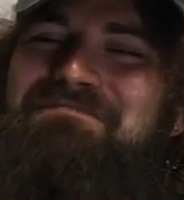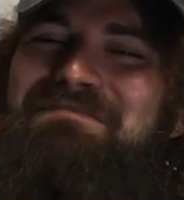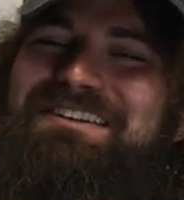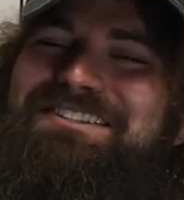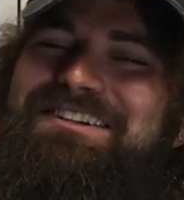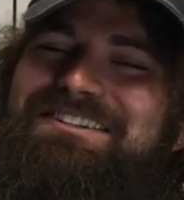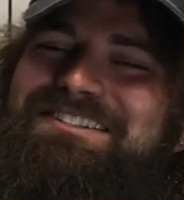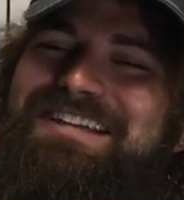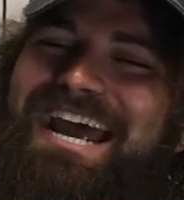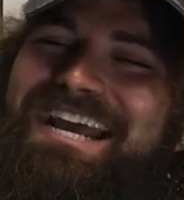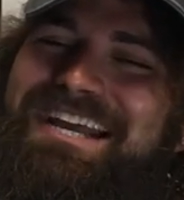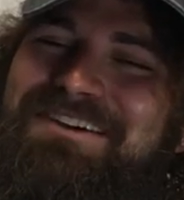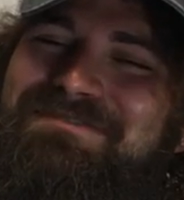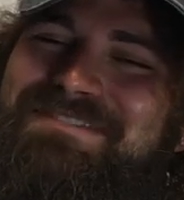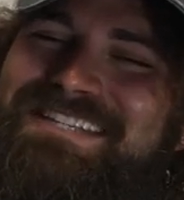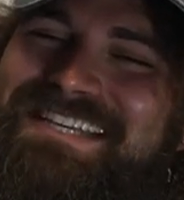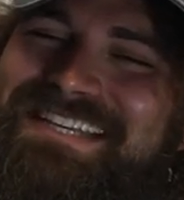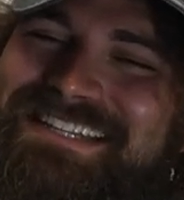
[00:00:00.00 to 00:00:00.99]
Mr.
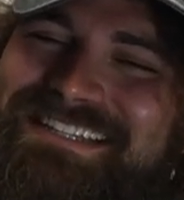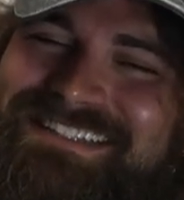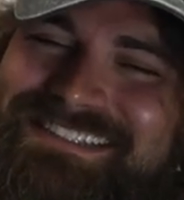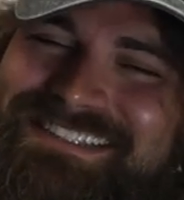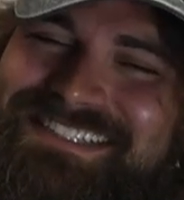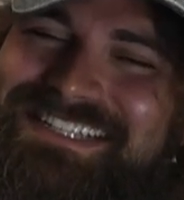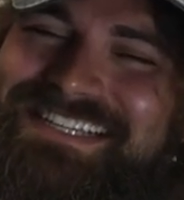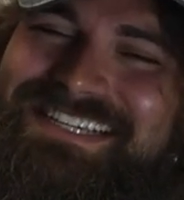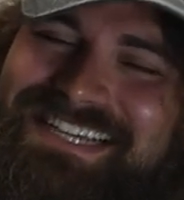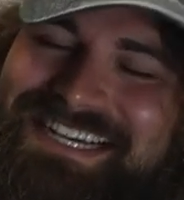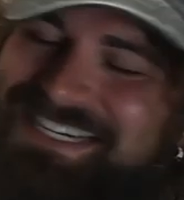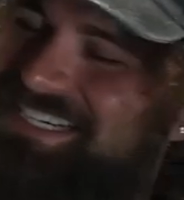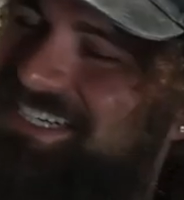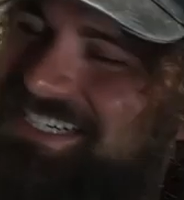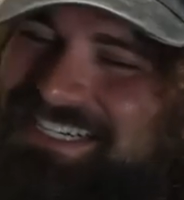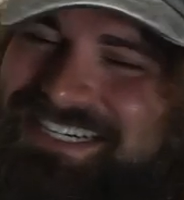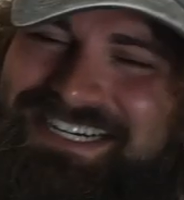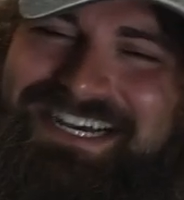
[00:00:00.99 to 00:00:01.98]
Jacobson!
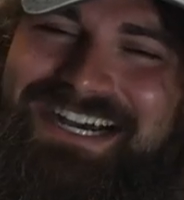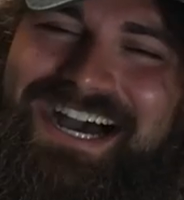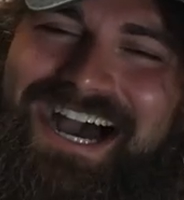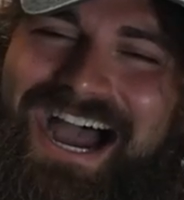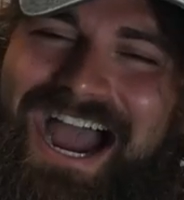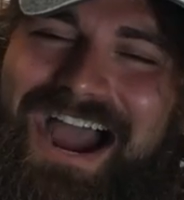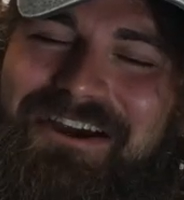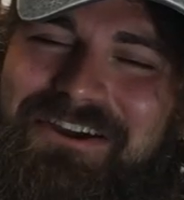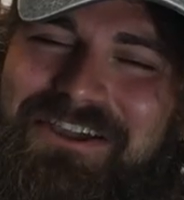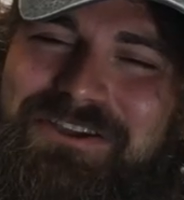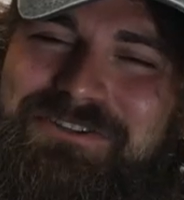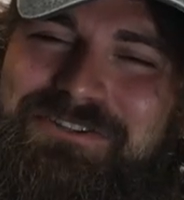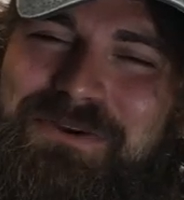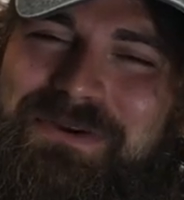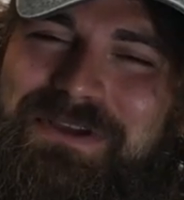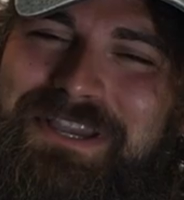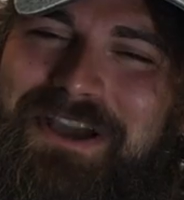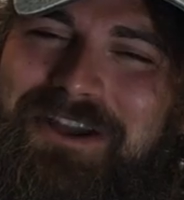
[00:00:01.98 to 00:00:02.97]
How are you
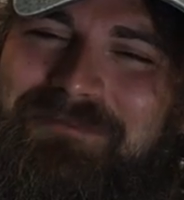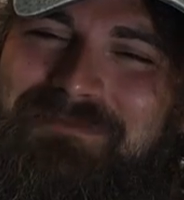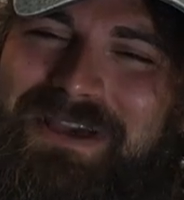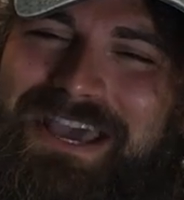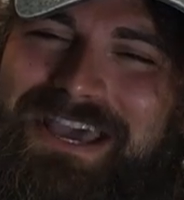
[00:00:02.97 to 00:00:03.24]
doing, young